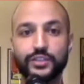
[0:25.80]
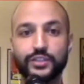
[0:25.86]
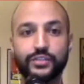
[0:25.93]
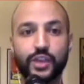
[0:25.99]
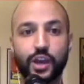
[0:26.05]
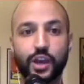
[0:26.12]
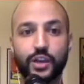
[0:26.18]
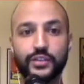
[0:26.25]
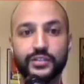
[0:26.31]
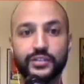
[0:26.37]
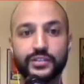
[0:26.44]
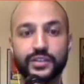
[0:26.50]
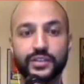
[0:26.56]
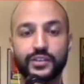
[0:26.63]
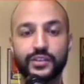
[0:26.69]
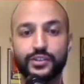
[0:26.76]
of the Arts
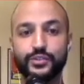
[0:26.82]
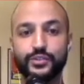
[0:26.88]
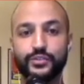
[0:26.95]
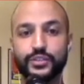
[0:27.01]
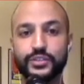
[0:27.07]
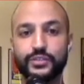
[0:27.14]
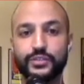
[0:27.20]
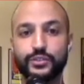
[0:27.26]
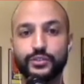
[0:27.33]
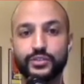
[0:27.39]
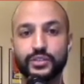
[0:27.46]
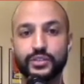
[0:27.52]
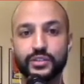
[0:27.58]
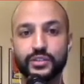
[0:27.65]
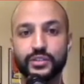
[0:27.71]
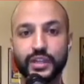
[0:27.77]
at University of
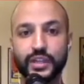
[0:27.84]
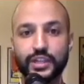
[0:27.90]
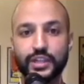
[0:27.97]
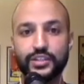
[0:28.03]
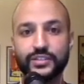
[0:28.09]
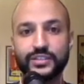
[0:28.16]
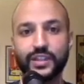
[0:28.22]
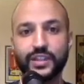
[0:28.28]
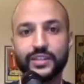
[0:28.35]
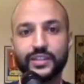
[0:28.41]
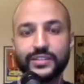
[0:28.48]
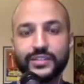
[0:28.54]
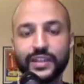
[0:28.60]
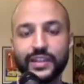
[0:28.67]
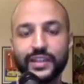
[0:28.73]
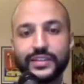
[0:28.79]
Houston. She
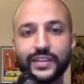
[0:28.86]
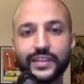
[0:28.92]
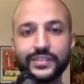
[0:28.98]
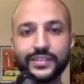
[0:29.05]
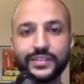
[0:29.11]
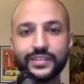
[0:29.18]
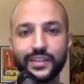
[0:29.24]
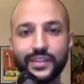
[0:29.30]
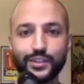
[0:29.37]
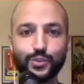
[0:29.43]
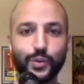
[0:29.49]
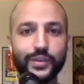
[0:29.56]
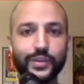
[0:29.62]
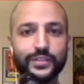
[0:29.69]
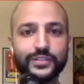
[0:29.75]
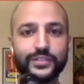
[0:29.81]
studies late 19th and
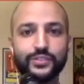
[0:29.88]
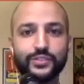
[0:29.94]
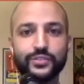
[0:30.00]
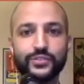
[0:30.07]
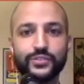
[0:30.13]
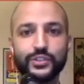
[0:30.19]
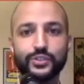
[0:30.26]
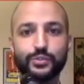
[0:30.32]
20th century visual